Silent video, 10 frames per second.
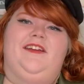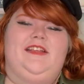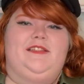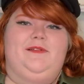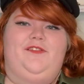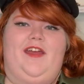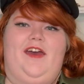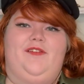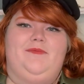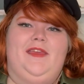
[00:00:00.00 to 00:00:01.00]
Thanks so much for
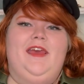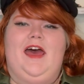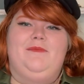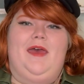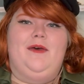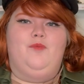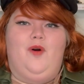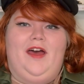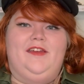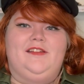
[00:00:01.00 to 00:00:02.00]
having me. I'm Em
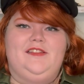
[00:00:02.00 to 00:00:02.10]
Wild.